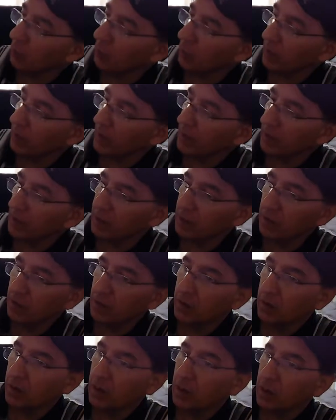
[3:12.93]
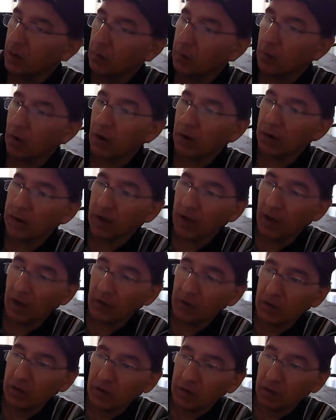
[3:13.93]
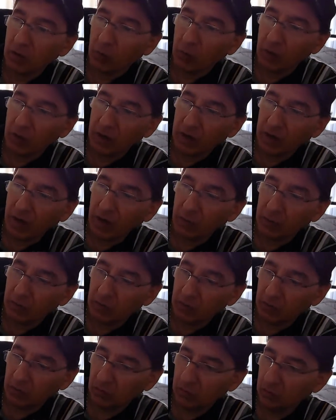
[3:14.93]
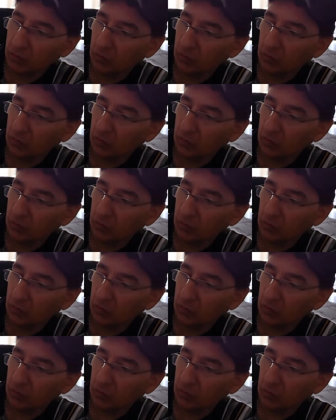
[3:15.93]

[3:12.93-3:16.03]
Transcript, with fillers: Again, they probably have it in here when it happened